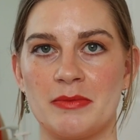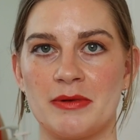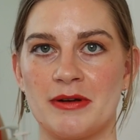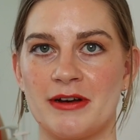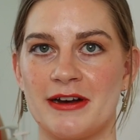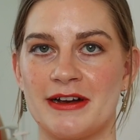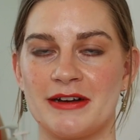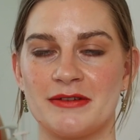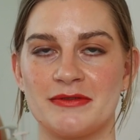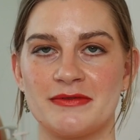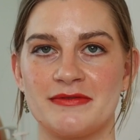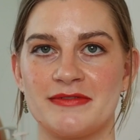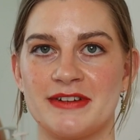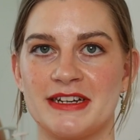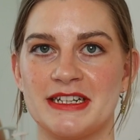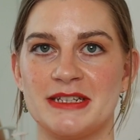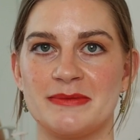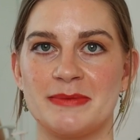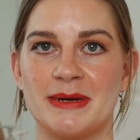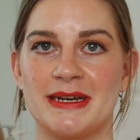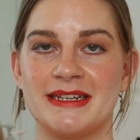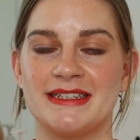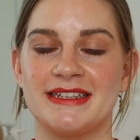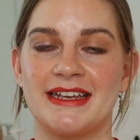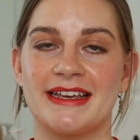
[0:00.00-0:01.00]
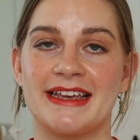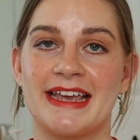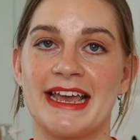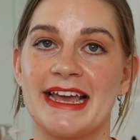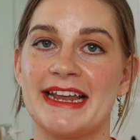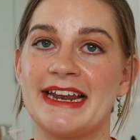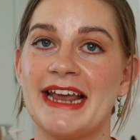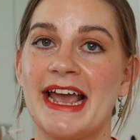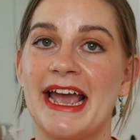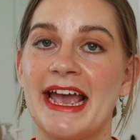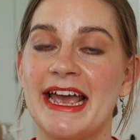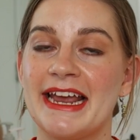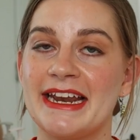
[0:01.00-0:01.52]
Brown Face Base
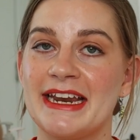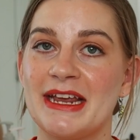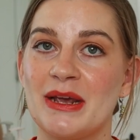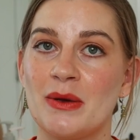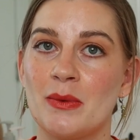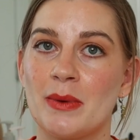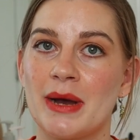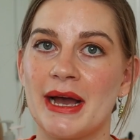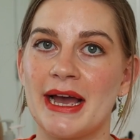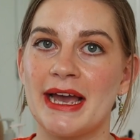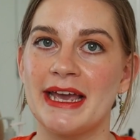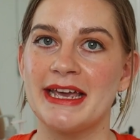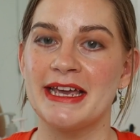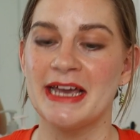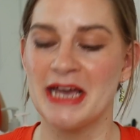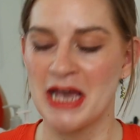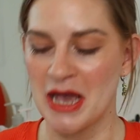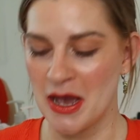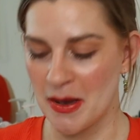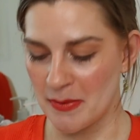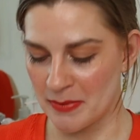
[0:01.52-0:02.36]
again anyway,